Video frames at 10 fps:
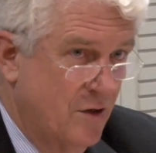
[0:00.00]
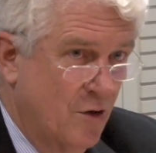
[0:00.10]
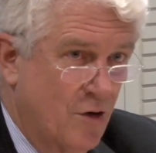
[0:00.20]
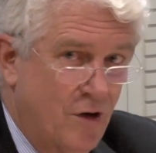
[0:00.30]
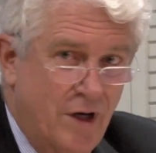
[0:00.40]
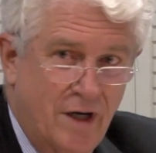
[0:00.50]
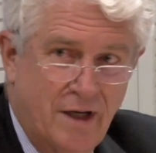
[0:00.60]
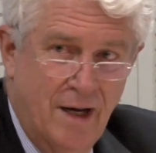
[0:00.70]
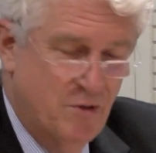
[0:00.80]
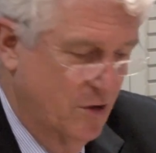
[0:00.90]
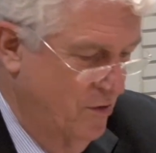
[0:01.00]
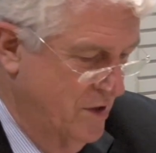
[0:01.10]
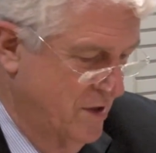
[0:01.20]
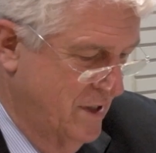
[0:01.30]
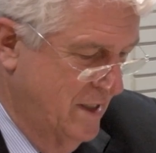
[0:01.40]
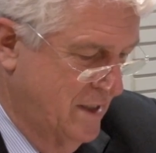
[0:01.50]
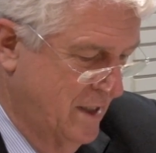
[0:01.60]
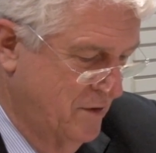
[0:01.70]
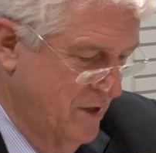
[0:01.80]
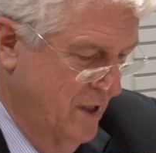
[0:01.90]
Don't have time to go into
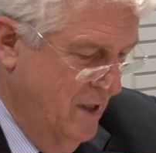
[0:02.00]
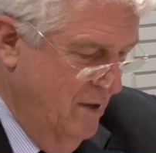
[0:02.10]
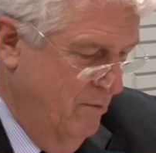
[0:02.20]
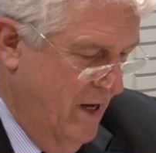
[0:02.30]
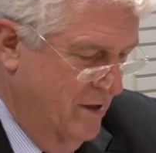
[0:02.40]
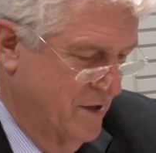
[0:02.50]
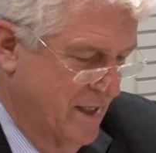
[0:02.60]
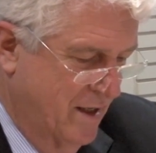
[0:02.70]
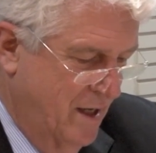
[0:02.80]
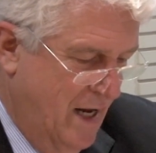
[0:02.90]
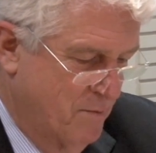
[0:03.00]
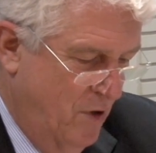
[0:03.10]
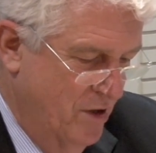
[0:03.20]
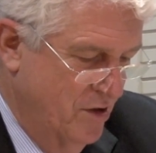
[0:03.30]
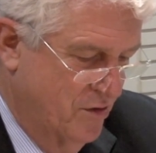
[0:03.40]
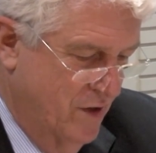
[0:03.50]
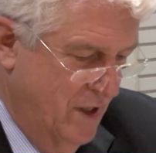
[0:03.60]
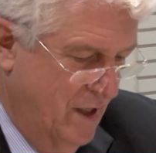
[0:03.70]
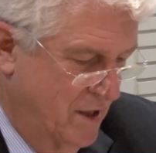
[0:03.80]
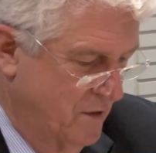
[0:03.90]
details. Better satellite
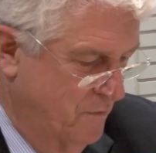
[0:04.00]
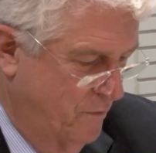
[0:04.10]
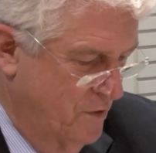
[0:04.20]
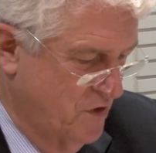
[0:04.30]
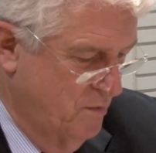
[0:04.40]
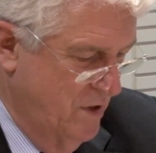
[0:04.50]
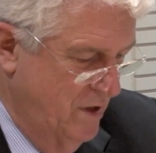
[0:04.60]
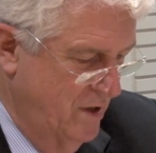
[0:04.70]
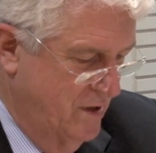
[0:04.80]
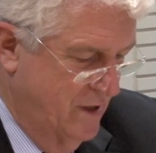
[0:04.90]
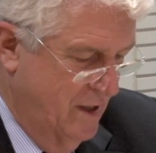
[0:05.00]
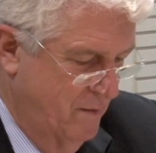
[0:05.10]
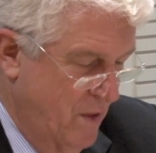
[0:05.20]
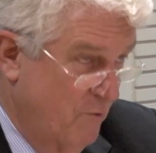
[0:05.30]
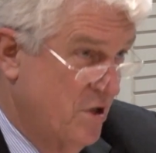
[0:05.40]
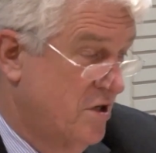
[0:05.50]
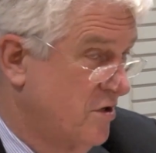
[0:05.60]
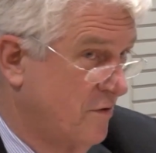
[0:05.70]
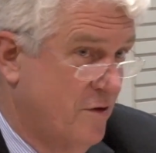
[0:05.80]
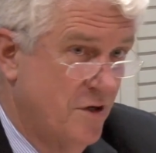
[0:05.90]
monitoring and enforcement, which
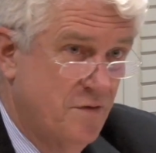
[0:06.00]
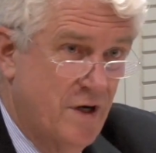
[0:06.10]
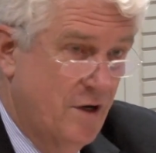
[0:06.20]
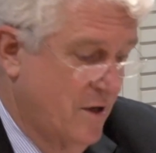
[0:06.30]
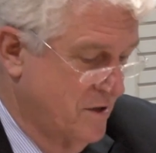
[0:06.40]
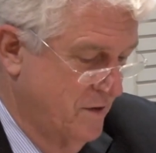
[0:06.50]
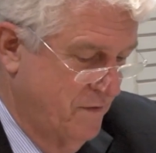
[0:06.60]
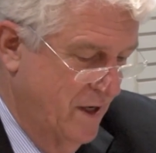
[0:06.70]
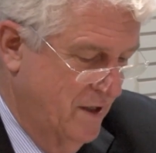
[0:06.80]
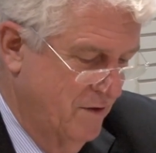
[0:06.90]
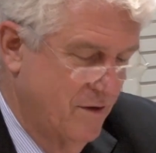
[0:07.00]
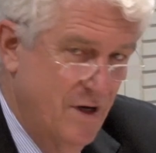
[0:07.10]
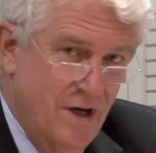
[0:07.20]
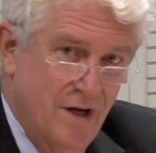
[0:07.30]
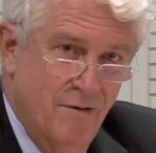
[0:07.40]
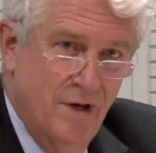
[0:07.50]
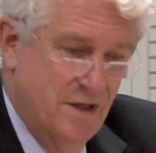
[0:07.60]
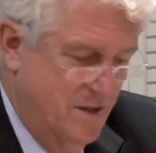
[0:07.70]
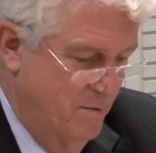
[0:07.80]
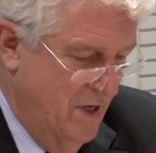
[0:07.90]
is, of course, very cost effective. We
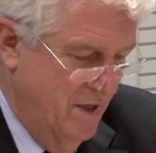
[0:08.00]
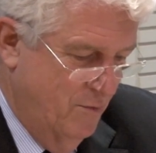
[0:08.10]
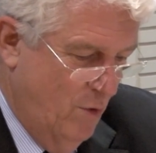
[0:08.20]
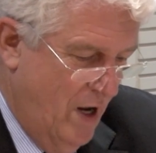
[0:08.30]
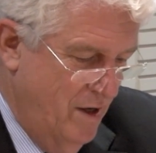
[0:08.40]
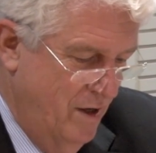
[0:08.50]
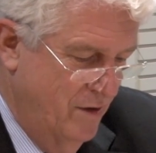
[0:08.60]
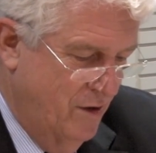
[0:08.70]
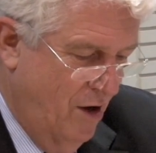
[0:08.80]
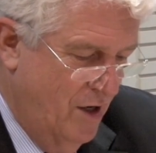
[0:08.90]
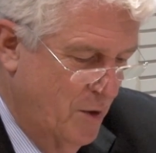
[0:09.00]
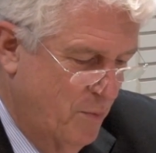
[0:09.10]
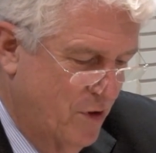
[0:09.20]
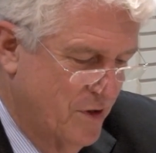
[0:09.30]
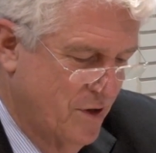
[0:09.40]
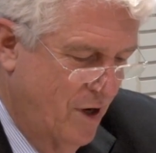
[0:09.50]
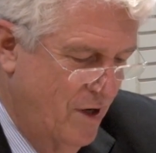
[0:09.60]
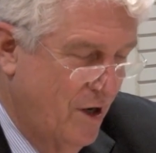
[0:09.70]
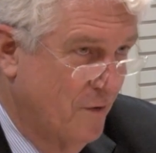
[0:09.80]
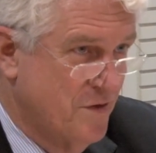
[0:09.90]
estimate $1 per
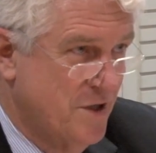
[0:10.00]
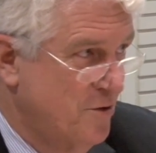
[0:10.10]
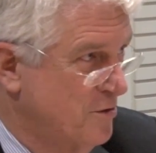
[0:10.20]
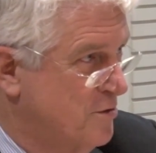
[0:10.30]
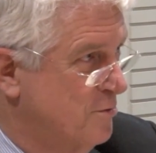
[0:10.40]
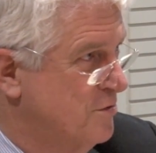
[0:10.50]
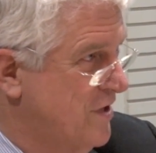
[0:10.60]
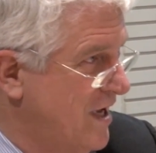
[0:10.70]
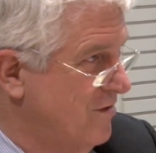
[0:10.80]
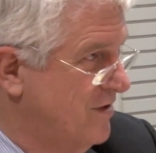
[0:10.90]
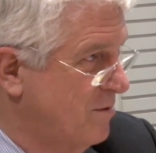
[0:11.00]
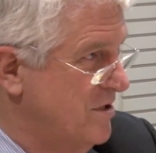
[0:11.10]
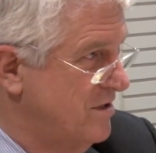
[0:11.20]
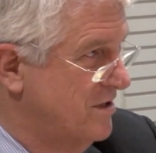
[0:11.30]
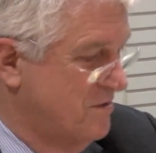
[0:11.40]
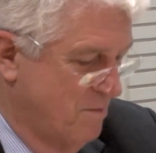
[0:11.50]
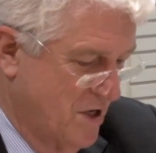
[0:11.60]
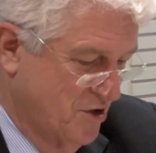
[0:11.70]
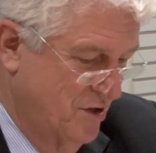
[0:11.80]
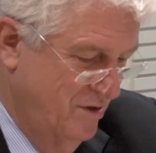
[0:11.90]
ton of CO2 saved, I mean, this
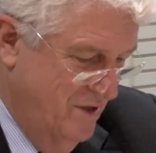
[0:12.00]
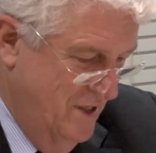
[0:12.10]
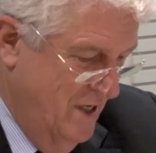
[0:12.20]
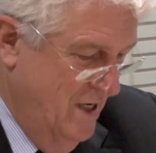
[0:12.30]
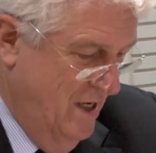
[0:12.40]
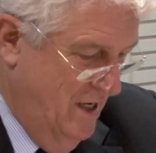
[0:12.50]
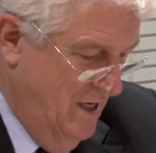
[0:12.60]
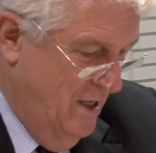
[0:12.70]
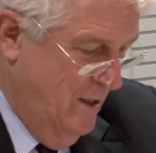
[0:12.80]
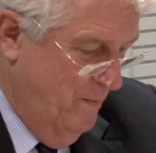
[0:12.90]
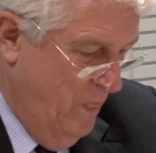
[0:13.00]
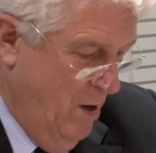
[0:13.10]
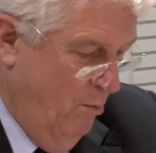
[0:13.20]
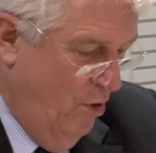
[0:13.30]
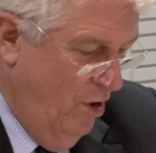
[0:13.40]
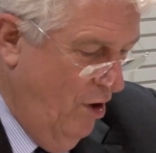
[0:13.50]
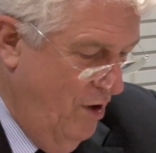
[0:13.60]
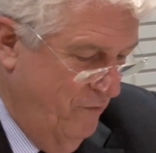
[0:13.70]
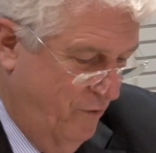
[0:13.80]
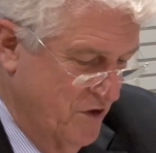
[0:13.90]
measure. more
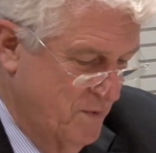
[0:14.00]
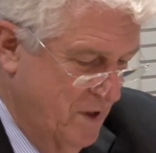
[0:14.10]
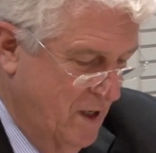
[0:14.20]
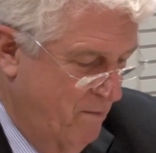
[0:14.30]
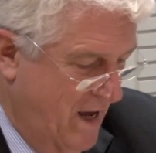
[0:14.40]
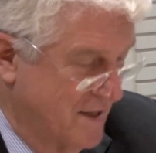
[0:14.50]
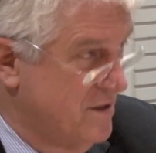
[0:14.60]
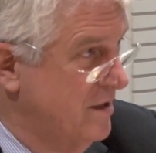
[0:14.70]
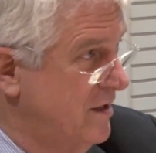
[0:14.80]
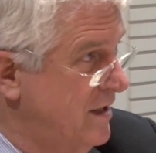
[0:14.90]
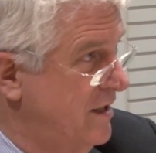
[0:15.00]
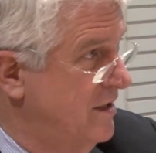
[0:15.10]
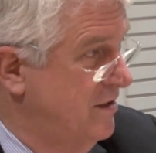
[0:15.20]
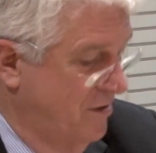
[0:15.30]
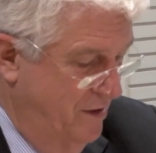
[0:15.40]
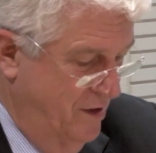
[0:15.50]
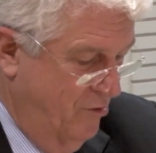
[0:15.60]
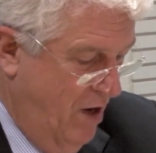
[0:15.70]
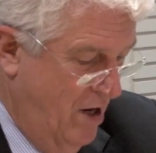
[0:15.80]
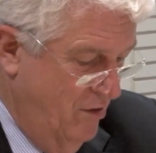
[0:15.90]
law enforcement capacity needed on the
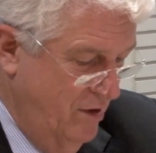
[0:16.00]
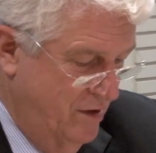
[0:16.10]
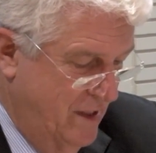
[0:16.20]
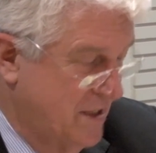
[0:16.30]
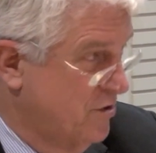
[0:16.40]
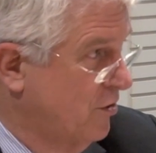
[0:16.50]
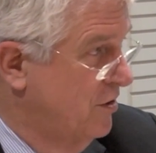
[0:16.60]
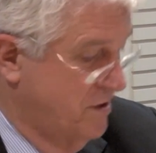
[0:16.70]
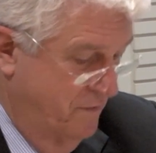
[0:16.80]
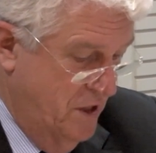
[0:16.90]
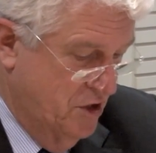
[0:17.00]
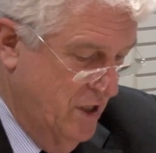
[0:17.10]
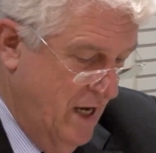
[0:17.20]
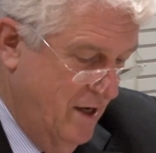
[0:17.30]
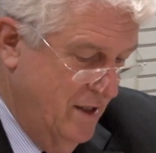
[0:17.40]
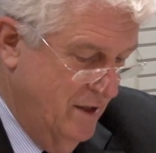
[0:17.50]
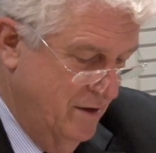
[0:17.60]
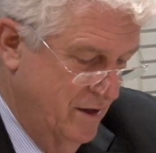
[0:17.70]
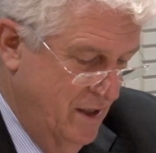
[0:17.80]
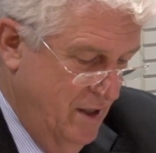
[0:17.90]
ground. Nature conservation
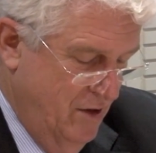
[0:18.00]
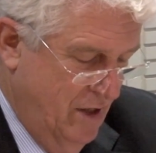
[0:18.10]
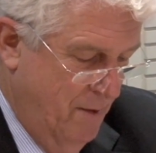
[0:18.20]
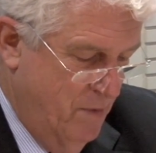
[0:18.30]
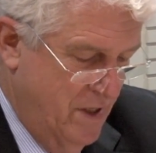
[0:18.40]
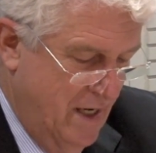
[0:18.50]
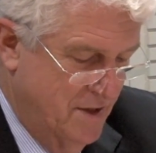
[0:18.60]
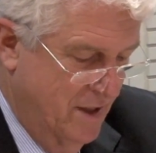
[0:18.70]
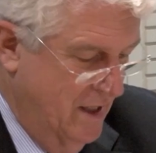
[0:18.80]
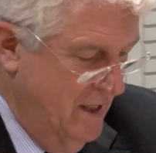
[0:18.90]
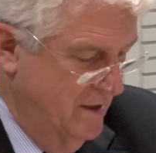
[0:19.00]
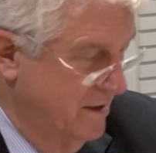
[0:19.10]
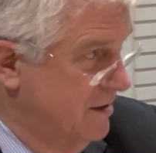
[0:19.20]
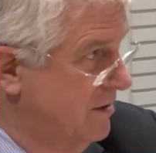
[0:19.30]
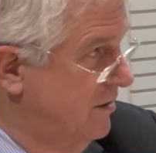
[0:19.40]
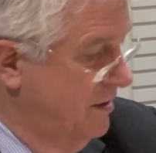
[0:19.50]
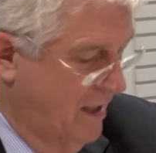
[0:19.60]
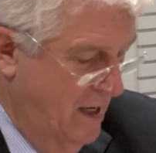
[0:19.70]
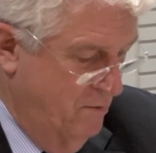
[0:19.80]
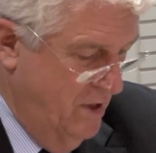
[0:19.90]
areas have been designated and
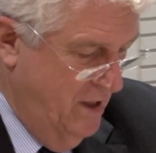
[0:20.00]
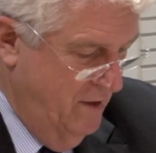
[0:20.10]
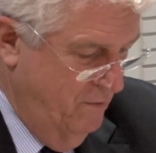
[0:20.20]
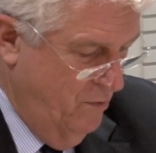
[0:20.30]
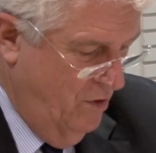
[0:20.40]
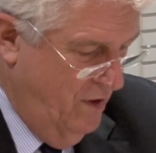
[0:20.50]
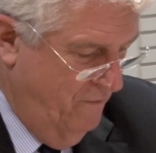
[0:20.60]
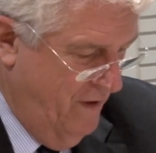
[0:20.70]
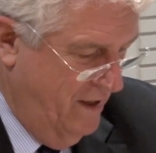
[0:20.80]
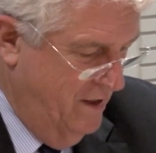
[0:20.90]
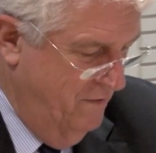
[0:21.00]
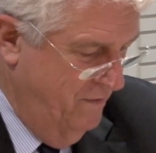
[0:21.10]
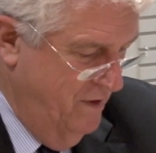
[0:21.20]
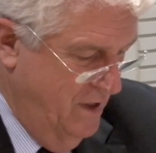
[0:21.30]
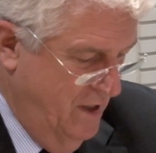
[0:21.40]
can be even more effective.